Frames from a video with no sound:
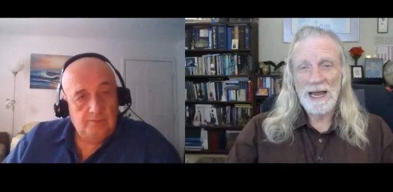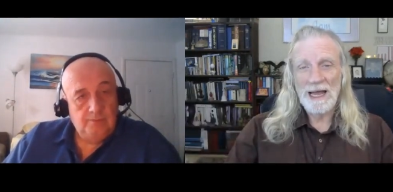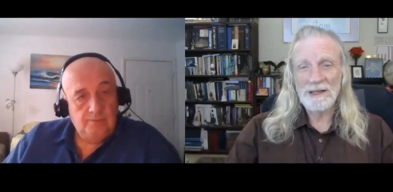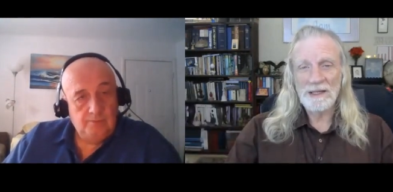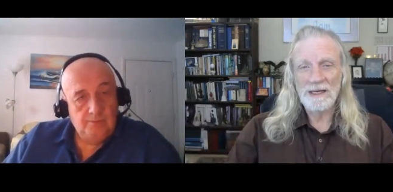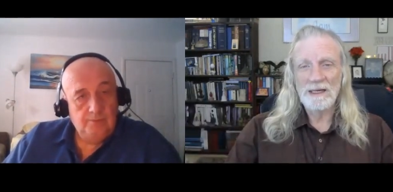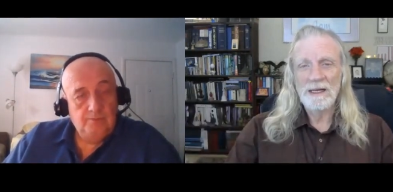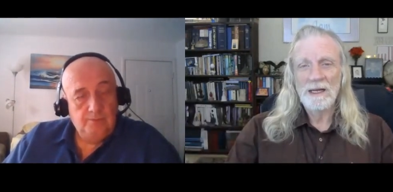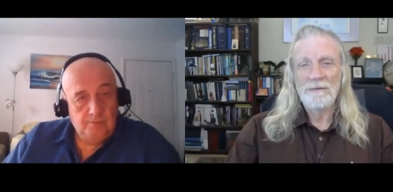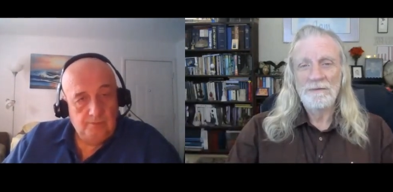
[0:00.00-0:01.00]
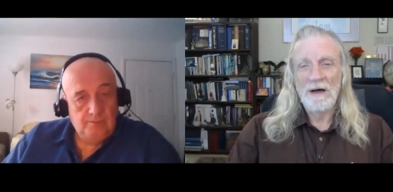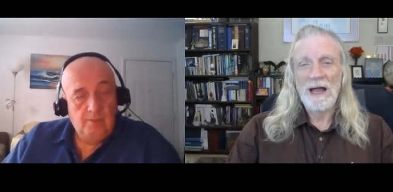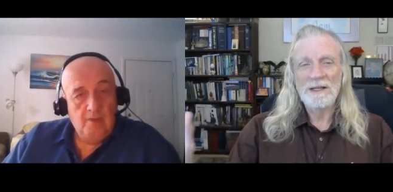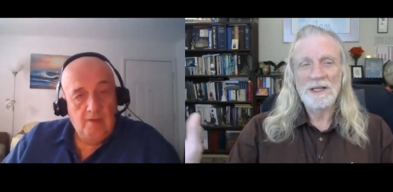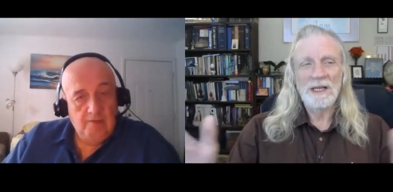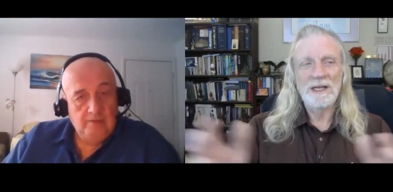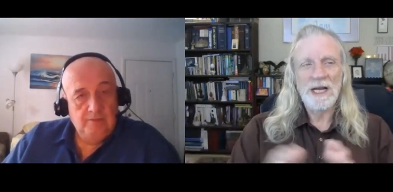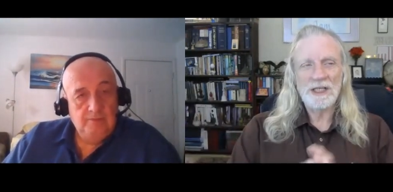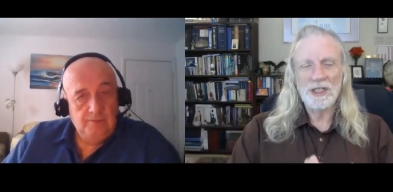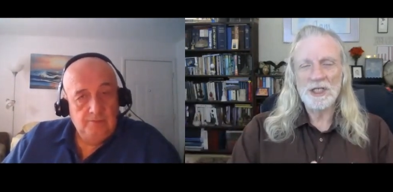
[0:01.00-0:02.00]
Speaker 1: path can find the
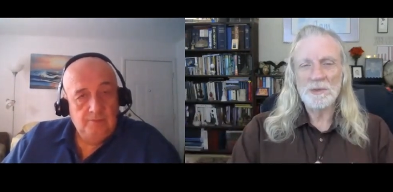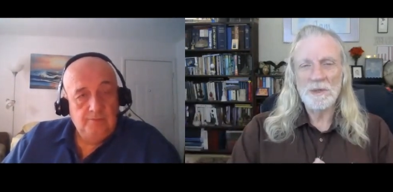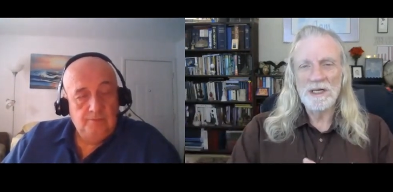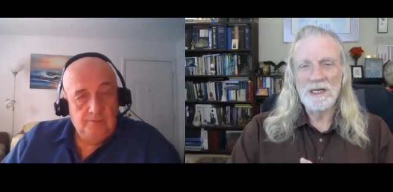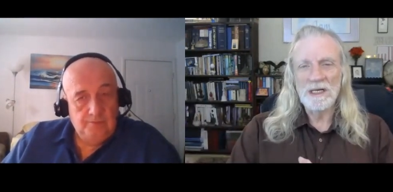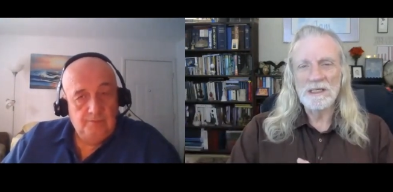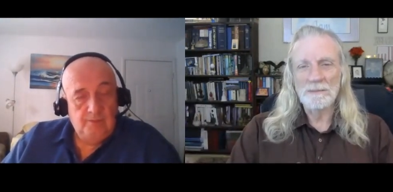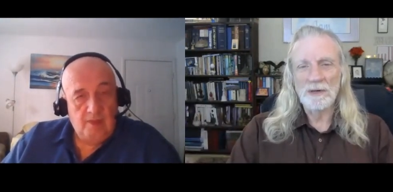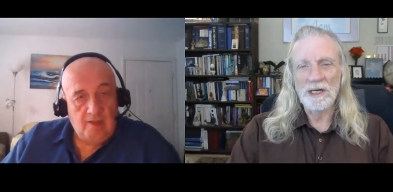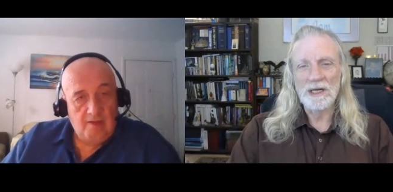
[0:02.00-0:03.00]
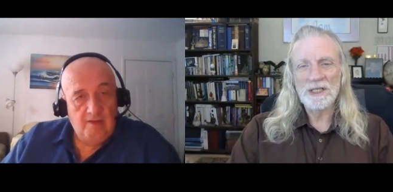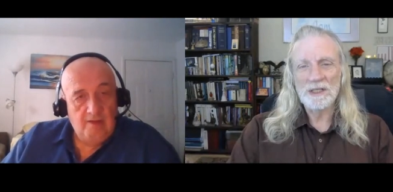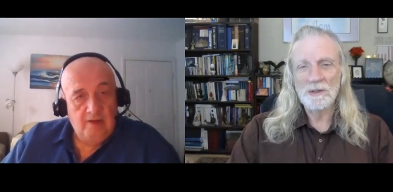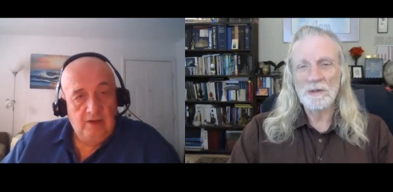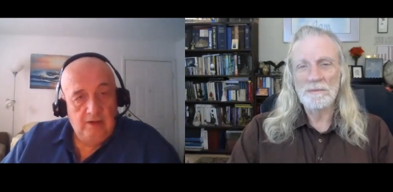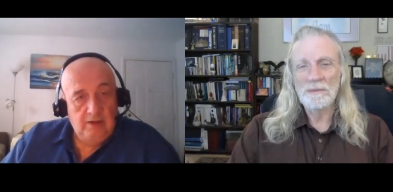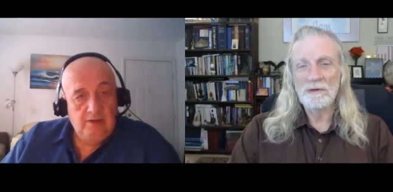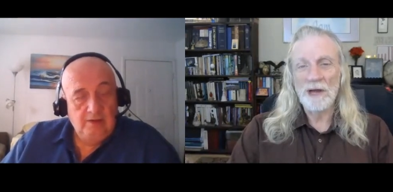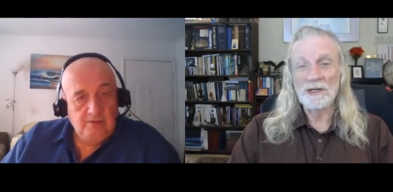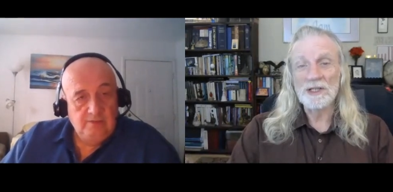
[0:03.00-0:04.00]
connections we need to bring us to a
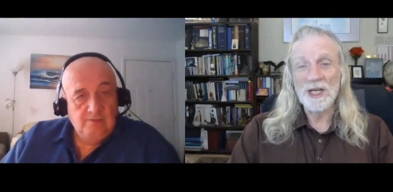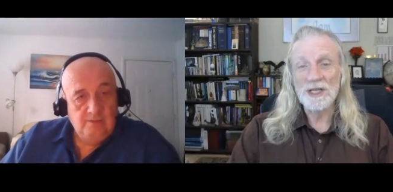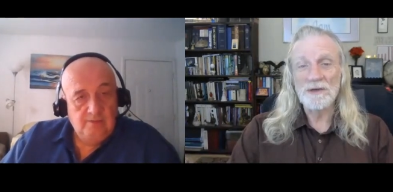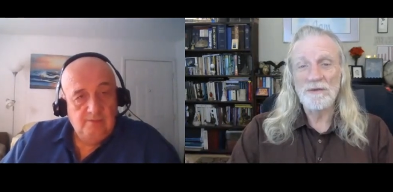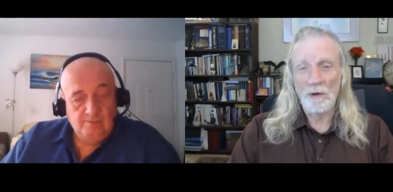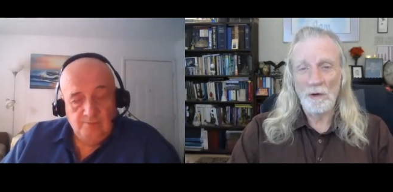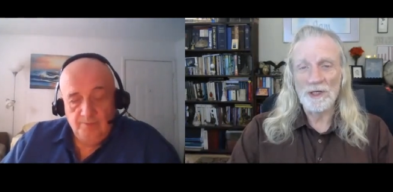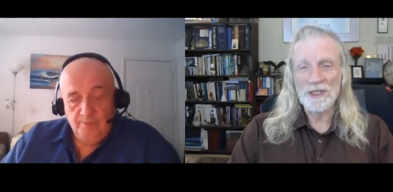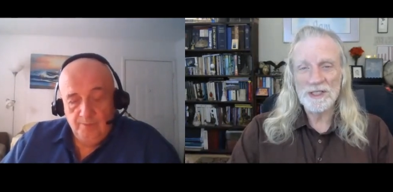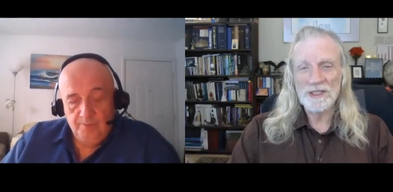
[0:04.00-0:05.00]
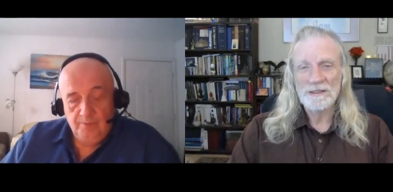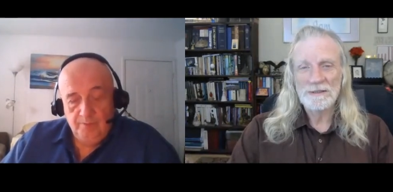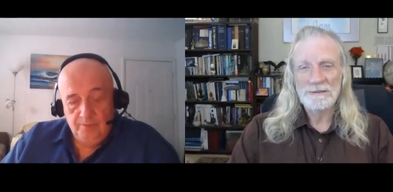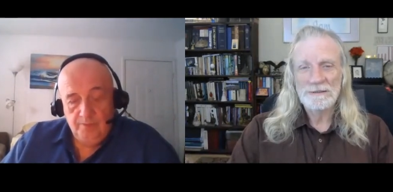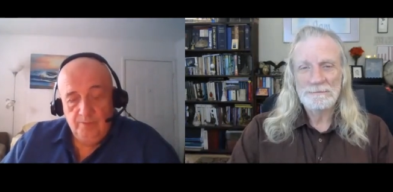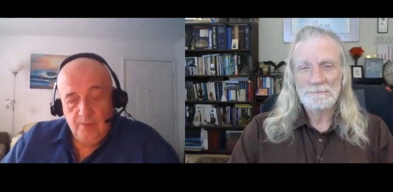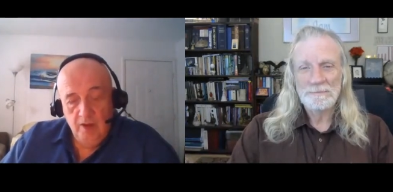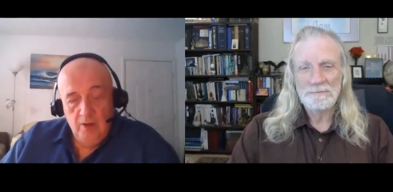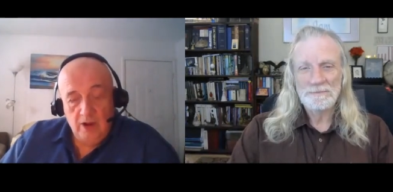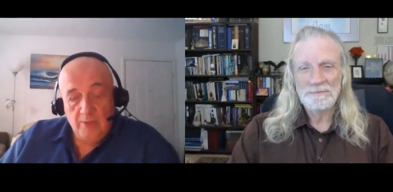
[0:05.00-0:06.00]
greater sense of wholeness.
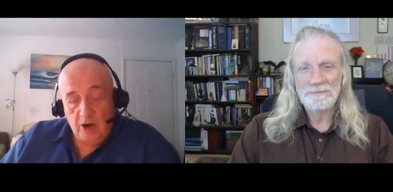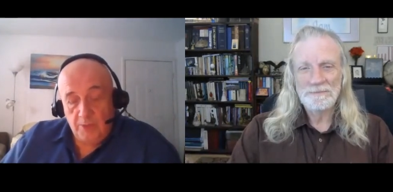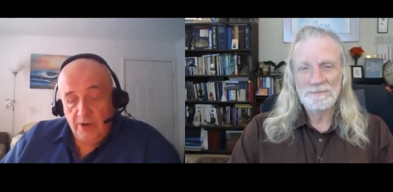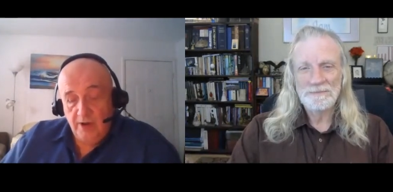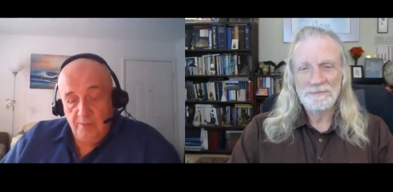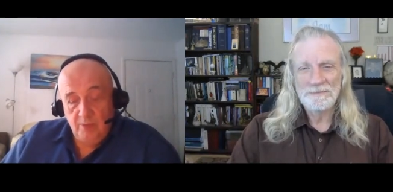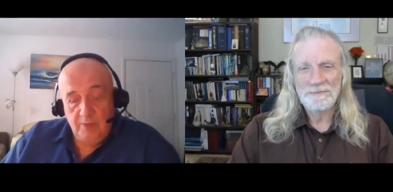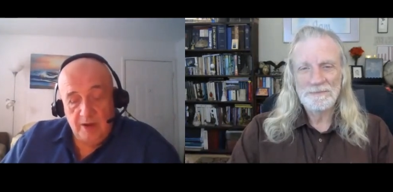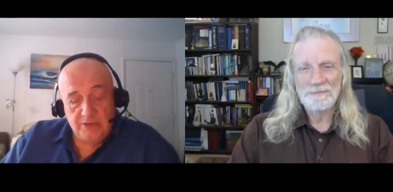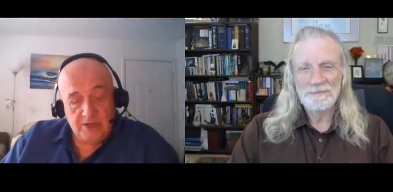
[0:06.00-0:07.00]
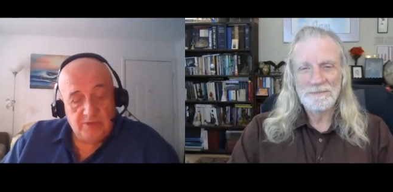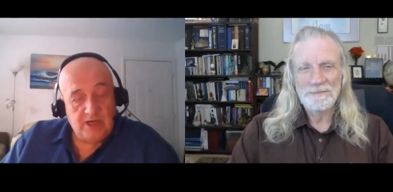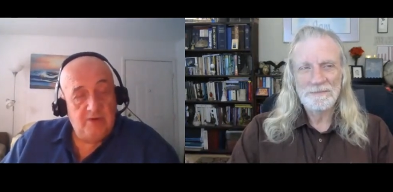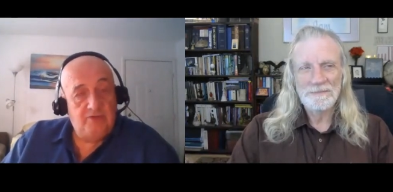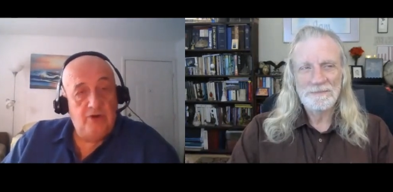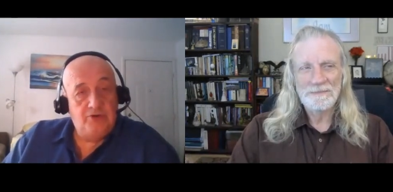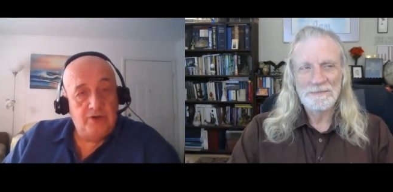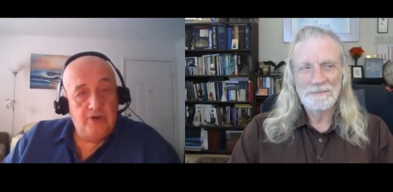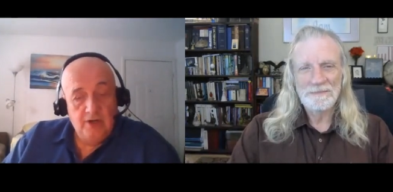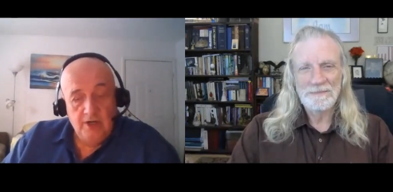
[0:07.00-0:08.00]
Speaker 2: Well, I'm hoping that maybe sometime in the
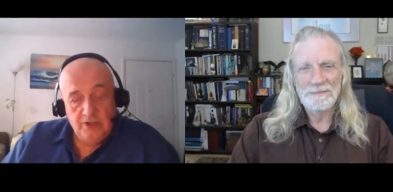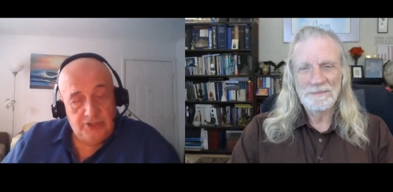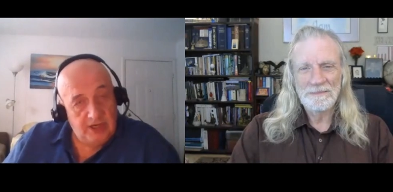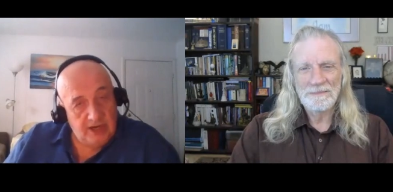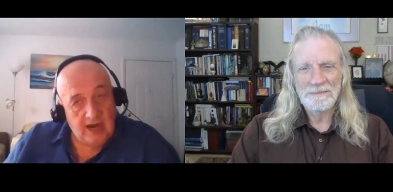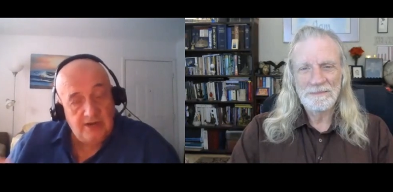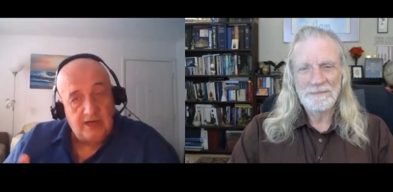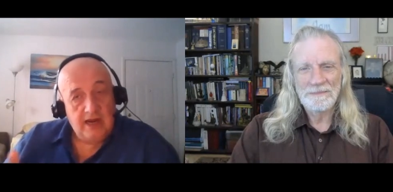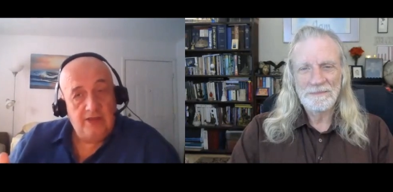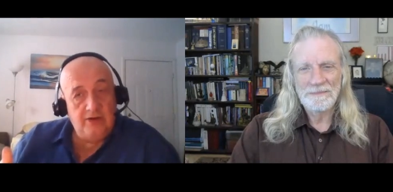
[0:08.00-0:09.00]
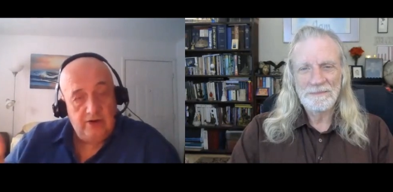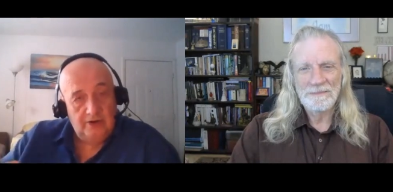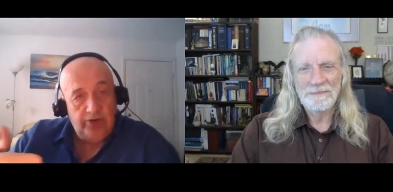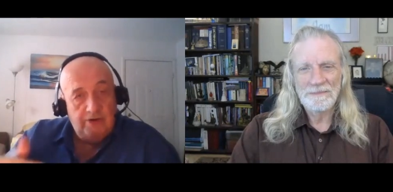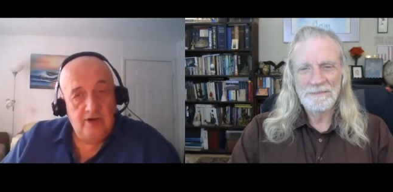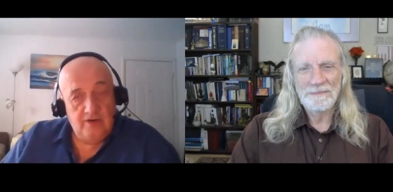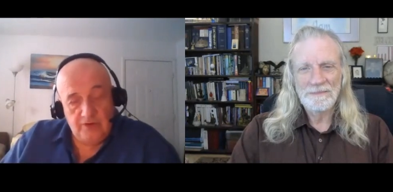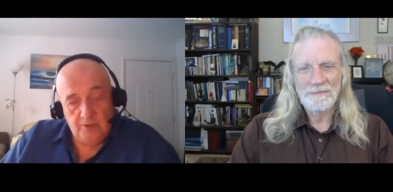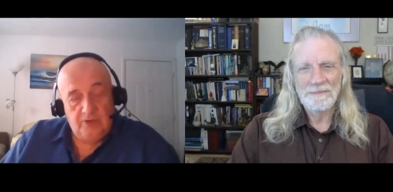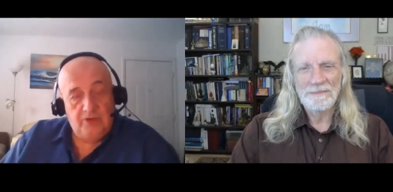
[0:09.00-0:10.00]
future, she and I together can do an
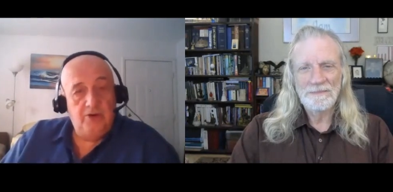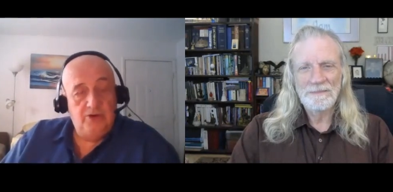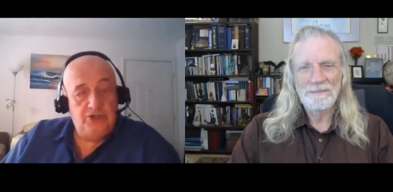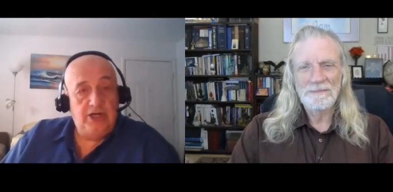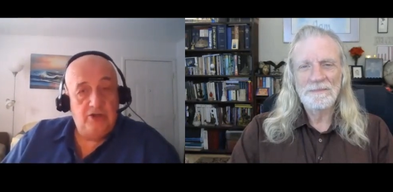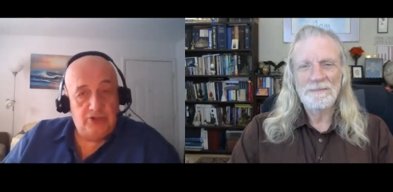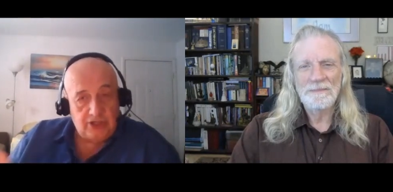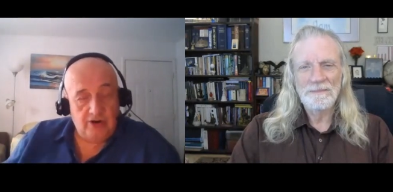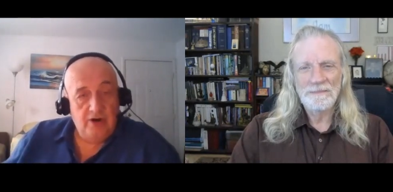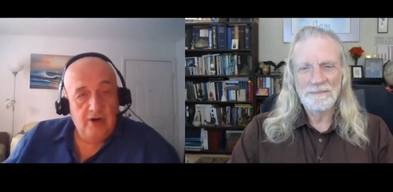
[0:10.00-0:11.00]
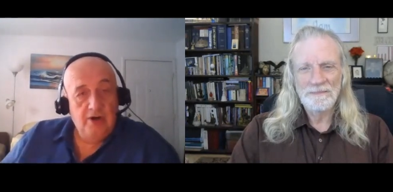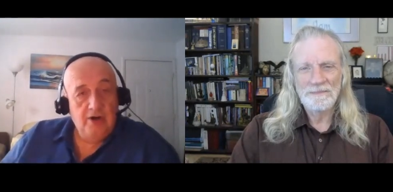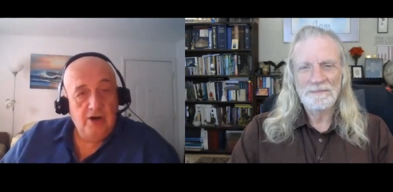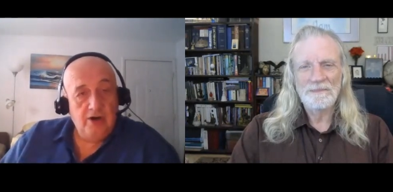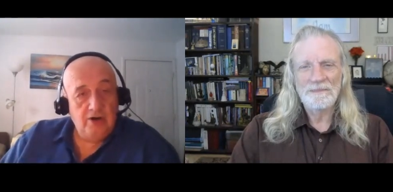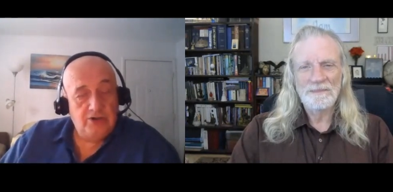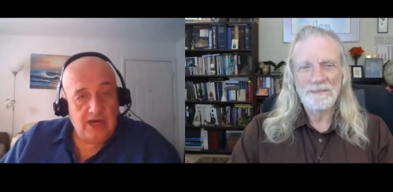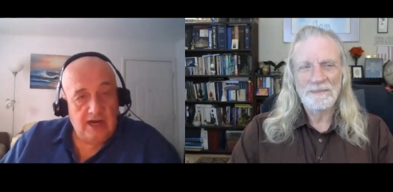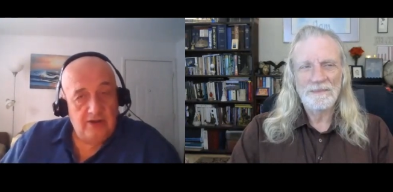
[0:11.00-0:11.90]
interview with you, and she can share her side of